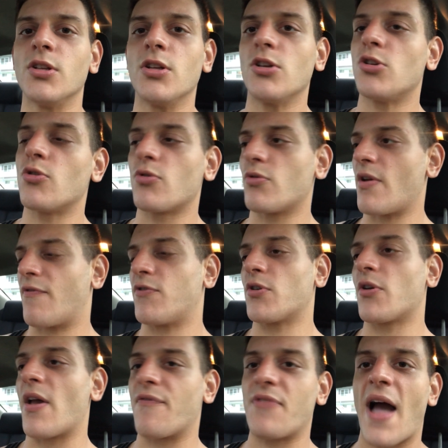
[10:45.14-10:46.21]

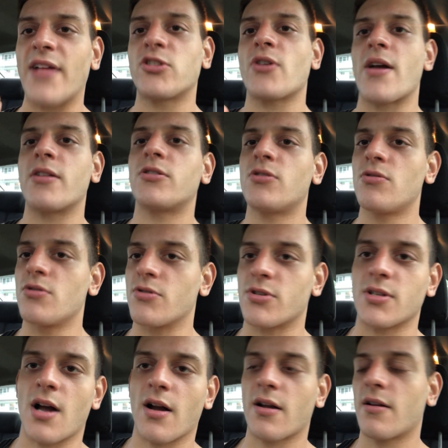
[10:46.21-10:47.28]
If that's your attitude, you're
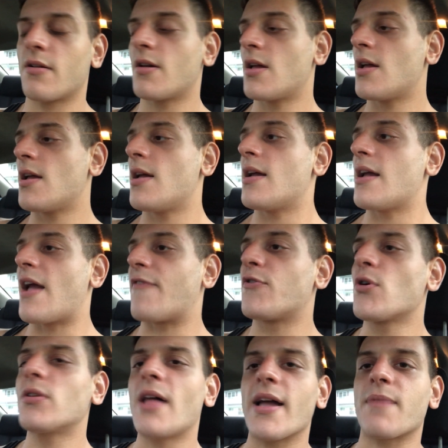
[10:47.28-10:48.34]
stuck. If
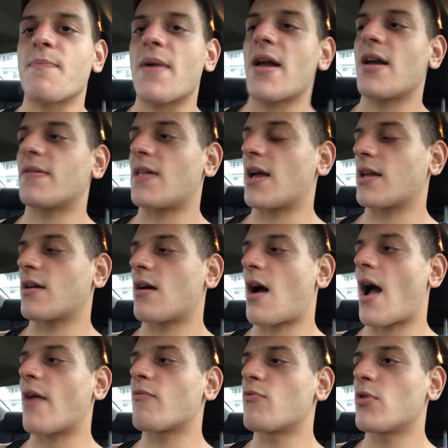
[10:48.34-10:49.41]
you're like, man, like
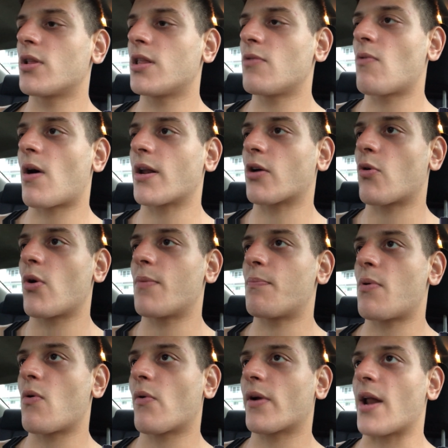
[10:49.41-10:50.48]
I really want to quit
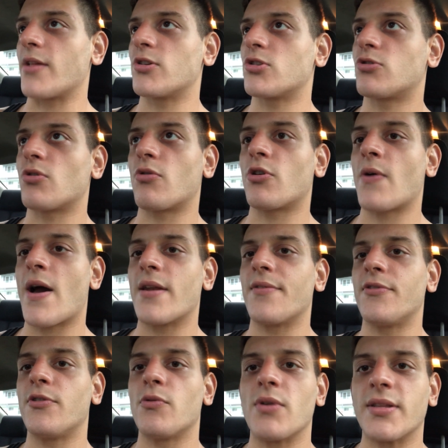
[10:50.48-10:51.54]
porn, I just don't know how to
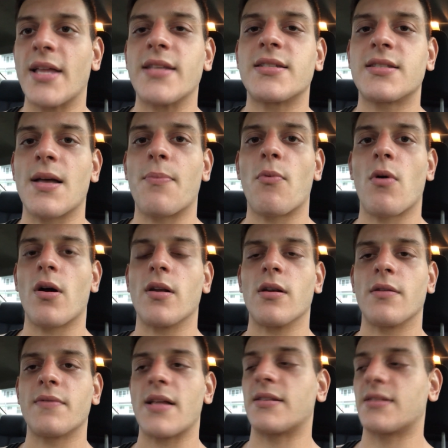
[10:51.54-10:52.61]
do it. That's step 1.
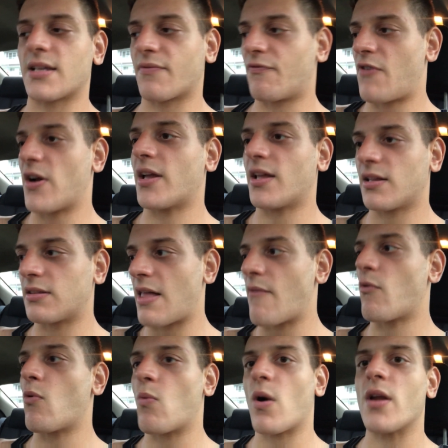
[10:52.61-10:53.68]
That's like fucking
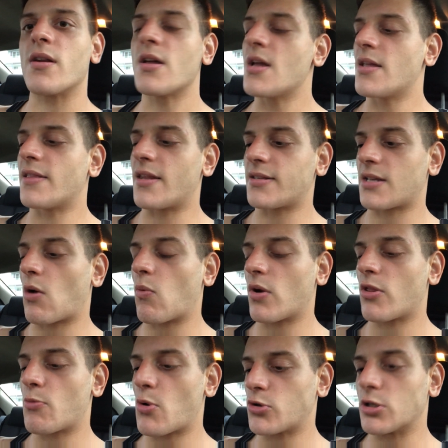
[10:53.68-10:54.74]
level 1. That is like one of
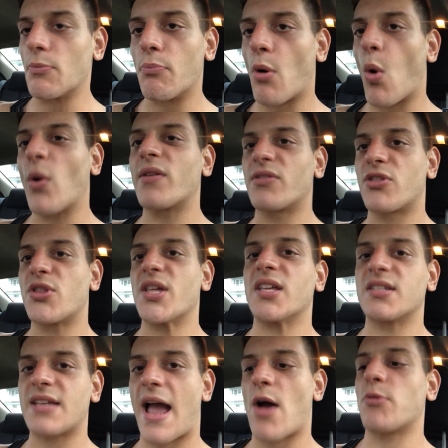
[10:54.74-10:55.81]
the most important
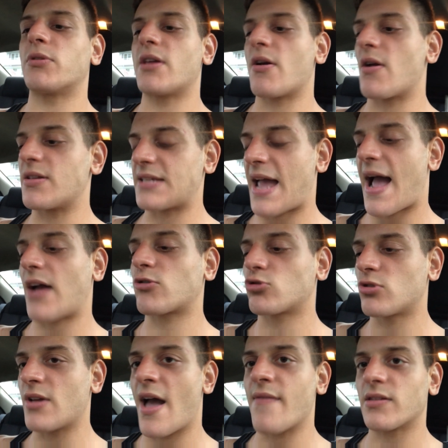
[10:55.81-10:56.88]
things out there, is
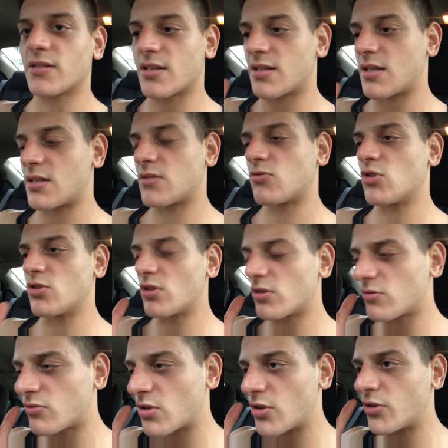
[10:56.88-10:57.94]
actually having
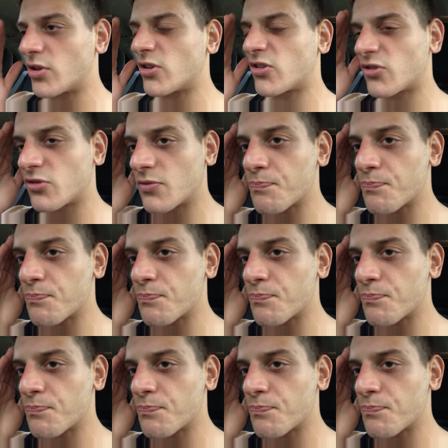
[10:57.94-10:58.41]
the